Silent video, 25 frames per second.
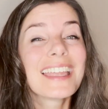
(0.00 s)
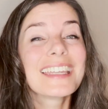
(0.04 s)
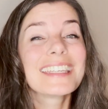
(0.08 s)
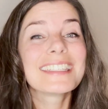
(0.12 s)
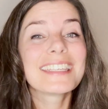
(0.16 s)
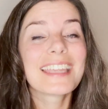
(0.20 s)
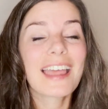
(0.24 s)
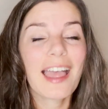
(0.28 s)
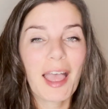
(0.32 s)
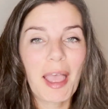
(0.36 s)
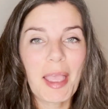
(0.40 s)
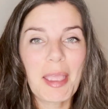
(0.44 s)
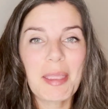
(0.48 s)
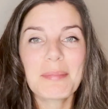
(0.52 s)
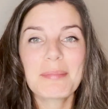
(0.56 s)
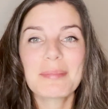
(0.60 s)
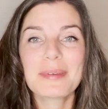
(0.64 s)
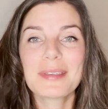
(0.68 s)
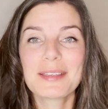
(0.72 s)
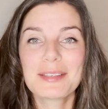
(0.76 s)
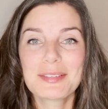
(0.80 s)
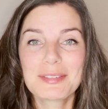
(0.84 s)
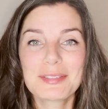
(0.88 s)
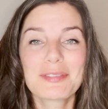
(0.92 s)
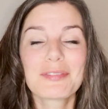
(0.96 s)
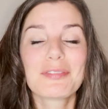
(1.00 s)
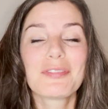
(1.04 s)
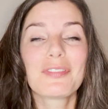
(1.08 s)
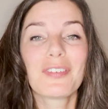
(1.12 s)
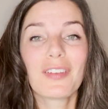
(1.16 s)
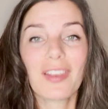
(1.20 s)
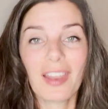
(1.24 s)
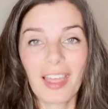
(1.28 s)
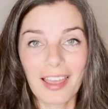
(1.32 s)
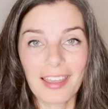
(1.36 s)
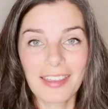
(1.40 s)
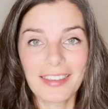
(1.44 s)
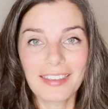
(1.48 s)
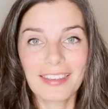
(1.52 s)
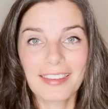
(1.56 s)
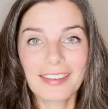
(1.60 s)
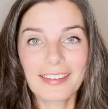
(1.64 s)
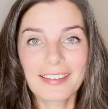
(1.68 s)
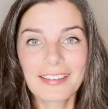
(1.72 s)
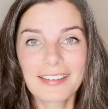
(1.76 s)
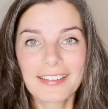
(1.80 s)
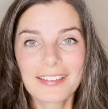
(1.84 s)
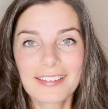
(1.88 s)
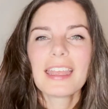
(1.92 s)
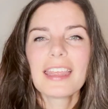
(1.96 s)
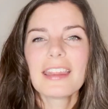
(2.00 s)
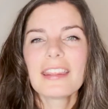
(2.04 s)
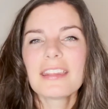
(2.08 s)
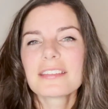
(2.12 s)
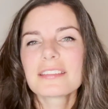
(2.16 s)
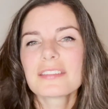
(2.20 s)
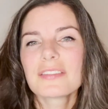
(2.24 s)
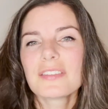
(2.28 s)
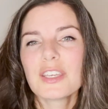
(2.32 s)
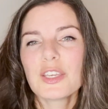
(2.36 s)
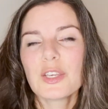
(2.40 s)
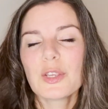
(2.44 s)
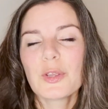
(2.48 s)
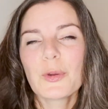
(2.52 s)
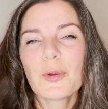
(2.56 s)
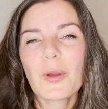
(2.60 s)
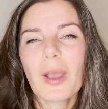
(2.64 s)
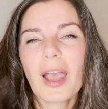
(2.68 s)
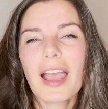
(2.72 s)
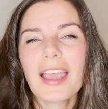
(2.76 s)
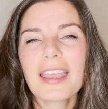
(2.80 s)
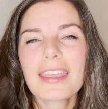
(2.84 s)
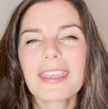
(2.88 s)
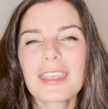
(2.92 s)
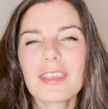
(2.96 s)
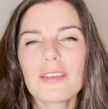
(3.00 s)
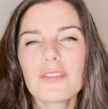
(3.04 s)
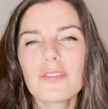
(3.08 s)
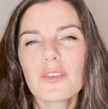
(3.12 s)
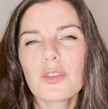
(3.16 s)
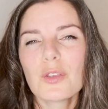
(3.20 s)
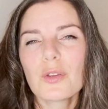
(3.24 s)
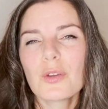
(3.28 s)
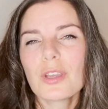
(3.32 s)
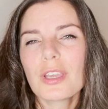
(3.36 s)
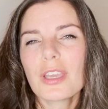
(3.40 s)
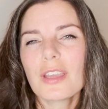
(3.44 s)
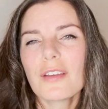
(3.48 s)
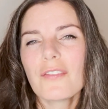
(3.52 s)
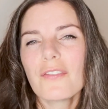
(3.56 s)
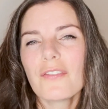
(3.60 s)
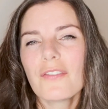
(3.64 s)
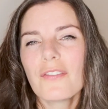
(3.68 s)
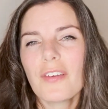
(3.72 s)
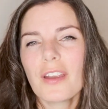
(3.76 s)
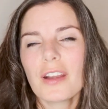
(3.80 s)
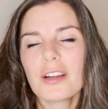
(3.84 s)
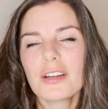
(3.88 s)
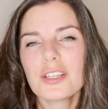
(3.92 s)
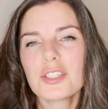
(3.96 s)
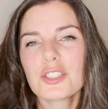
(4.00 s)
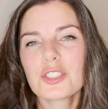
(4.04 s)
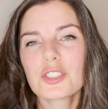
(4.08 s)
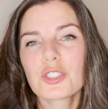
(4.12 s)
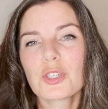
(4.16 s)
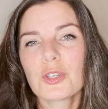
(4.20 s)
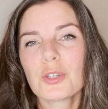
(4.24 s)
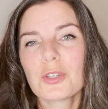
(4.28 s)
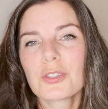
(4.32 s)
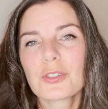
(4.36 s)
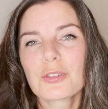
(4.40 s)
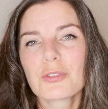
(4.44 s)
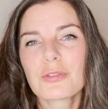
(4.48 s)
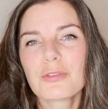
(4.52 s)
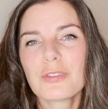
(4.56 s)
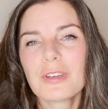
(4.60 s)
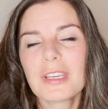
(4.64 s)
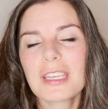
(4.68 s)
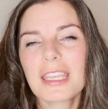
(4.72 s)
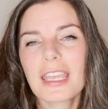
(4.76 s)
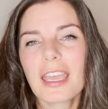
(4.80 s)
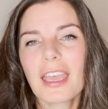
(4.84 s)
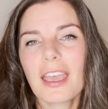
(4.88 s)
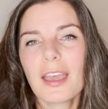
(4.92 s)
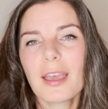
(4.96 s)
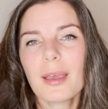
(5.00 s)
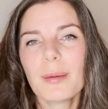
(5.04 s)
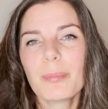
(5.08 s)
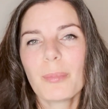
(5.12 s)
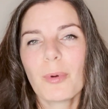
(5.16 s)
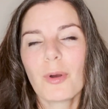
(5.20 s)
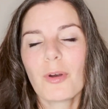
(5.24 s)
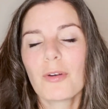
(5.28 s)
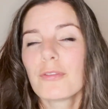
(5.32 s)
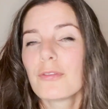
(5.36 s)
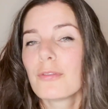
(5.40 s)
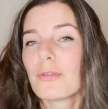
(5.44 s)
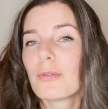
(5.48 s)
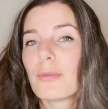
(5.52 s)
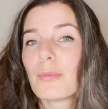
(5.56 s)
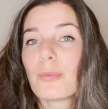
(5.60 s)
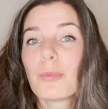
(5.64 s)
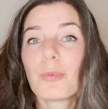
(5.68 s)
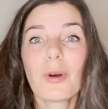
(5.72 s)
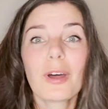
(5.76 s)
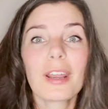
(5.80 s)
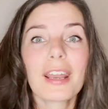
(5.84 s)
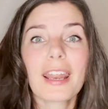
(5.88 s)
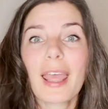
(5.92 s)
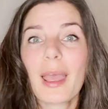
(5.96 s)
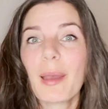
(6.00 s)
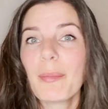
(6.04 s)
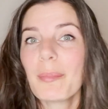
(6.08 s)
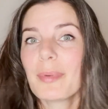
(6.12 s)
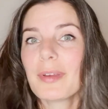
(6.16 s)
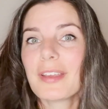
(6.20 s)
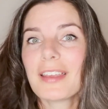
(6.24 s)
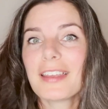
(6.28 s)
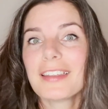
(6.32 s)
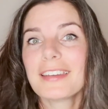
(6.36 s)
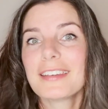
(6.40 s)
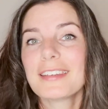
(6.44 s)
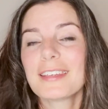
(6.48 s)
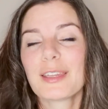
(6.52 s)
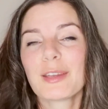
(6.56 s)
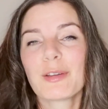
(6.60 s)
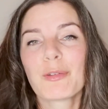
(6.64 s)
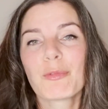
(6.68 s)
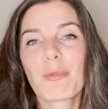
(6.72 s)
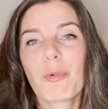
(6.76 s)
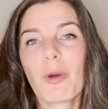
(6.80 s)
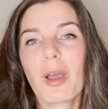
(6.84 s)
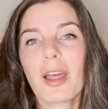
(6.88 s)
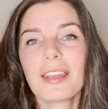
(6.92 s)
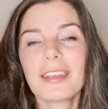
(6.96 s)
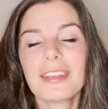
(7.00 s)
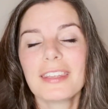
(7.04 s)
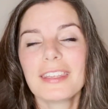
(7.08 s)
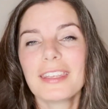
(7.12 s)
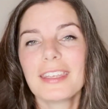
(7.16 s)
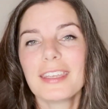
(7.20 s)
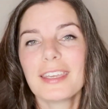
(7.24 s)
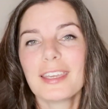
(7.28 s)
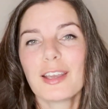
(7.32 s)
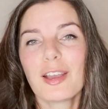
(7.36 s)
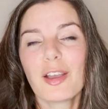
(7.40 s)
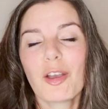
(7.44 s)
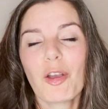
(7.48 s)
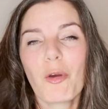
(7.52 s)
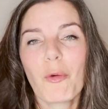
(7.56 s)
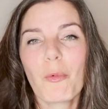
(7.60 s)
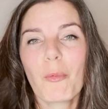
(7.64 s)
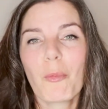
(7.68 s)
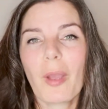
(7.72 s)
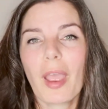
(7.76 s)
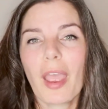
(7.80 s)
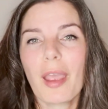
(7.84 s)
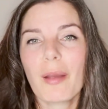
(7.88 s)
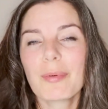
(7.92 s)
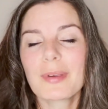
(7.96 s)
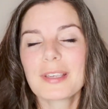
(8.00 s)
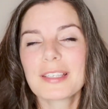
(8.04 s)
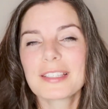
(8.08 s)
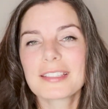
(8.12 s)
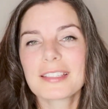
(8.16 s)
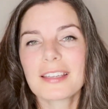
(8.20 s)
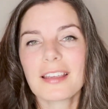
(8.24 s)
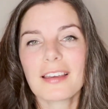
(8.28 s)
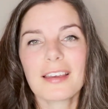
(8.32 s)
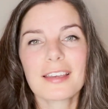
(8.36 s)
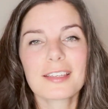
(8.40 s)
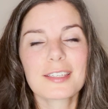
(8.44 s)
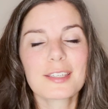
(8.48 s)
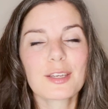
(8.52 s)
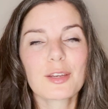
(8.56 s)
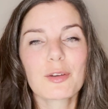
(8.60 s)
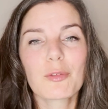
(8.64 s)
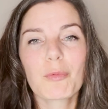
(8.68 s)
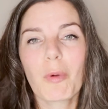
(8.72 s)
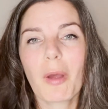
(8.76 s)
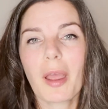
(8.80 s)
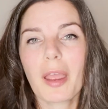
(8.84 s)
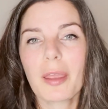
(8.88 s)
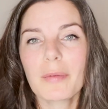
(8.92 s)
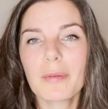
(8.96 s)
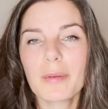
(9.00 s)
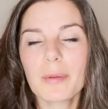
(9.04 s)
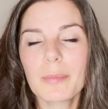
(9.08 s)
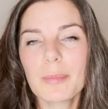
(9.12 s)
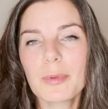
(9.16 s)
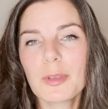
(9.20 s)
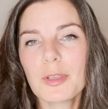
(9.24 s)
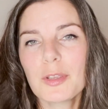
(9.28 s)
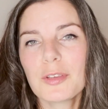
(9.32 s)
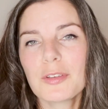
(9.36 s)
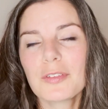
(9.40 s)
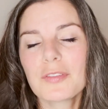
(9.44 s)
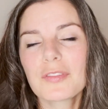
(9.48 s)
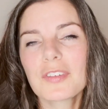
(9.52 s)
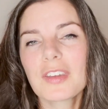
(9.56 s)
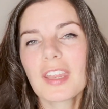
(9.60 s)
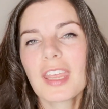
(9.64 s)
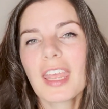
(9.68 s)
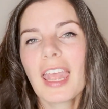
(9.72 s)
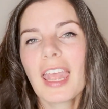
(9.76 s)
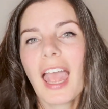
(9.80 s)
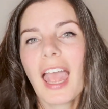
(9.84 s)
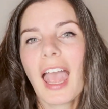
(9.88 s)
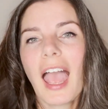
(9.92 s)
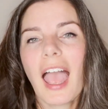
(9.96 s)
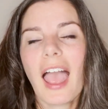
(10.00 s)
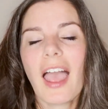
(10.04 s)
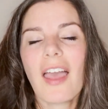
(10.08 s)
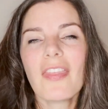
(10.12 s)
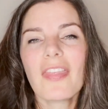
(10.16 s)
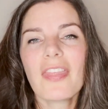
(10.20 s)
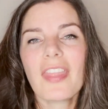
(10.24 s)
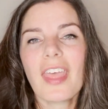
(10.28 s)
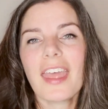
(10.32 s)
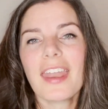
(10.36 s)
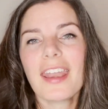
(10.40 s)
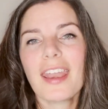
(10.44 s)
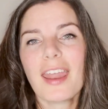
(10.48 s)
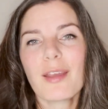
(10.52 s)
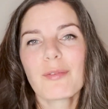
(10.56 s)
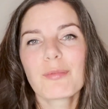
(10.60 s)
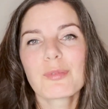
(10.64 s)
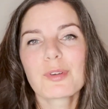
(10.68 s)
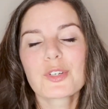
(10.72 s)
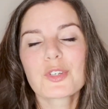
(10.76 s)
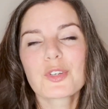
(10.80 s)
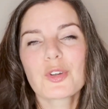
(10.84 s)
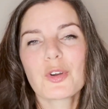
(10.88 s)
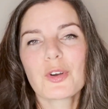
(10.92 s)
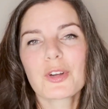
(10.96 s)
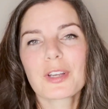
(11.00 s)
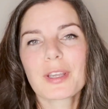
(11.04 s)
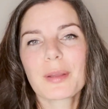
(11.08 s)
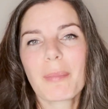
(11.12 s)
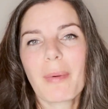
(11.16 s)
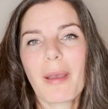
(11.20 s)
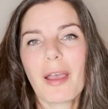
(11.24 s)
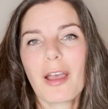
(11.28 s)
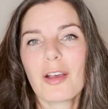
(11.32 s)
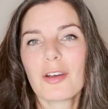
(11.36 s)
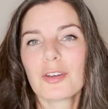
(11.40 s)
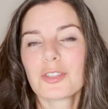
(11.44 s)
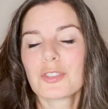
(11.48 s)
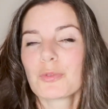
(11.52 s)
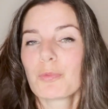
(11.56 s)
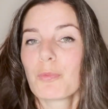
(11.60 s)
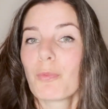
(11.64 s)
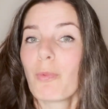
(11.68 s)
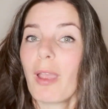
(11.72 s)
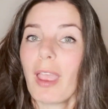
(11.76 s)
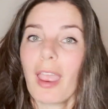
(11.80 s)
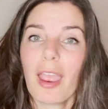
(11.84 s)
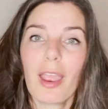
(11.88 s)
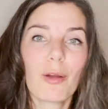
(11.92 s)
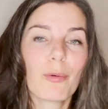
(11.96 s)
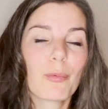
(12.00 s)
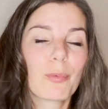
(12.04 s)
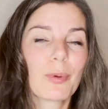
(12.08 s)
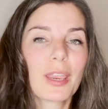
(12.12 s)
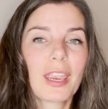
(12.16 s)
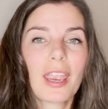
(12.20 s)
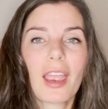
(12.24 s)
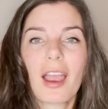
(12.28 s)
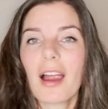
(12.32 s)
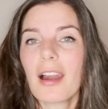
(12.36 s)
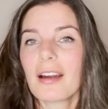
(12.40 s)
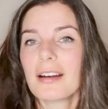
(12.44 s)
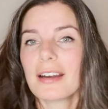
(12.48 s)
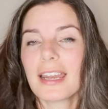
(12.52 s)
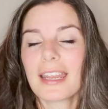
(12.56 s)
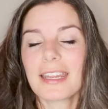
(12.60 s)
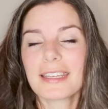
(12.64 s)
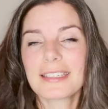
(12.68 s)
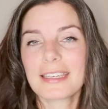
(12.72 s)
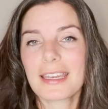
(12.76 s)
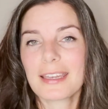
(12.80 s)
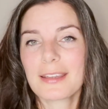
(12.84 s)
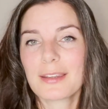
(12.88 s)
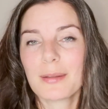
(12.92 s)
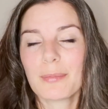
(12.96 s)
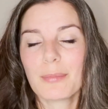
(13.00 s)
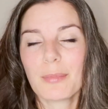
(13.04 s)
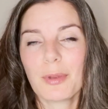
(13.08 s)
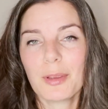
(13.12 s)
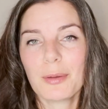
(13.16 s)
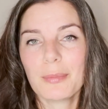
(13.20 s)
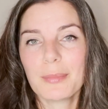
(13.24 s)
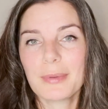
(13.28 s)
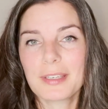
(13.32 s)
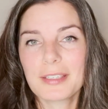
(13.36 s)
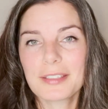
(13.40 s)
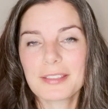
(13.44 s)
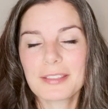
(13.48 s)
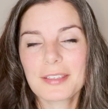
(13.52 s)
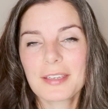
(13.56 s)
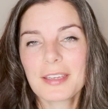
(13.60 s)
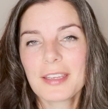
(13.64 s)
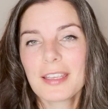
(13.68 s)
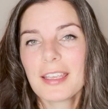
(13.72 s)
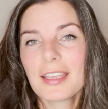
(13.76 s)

Time is flying. In this video, I give you a very short recap of what happened in 1 year, where we started, why we moved, and then I will talk about where we are at the moment.